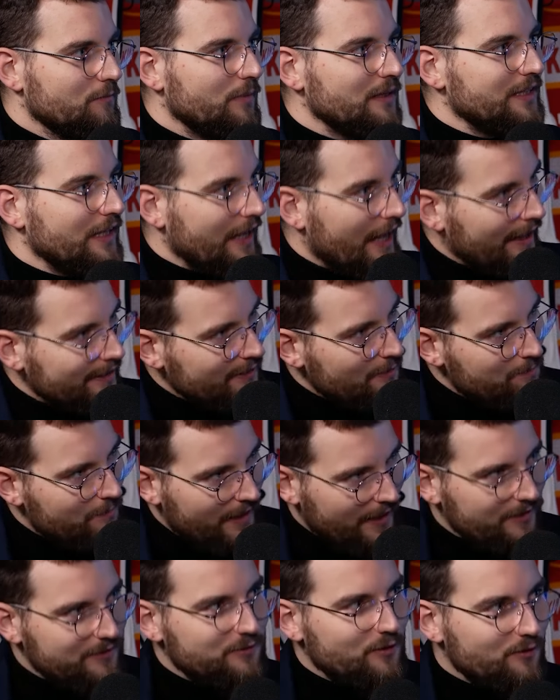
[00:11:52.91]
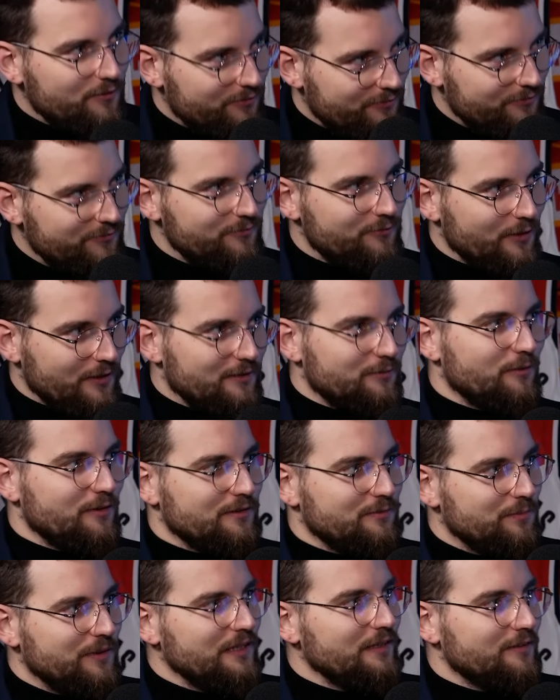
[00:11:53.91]
But he had the base of what
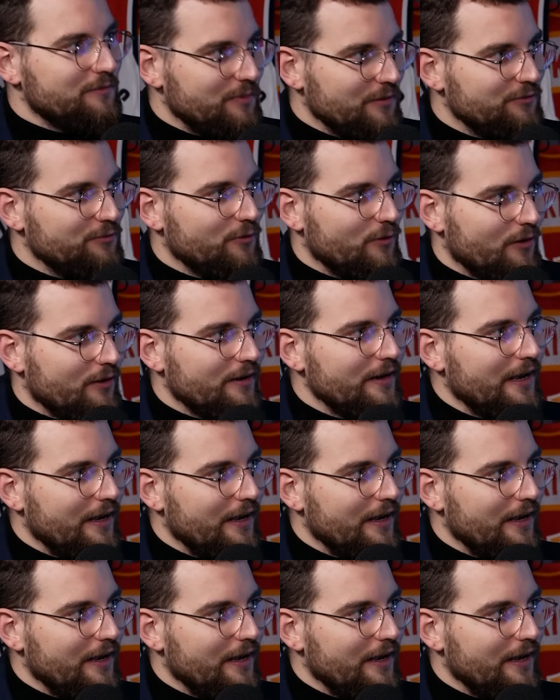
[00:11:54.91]
was built before.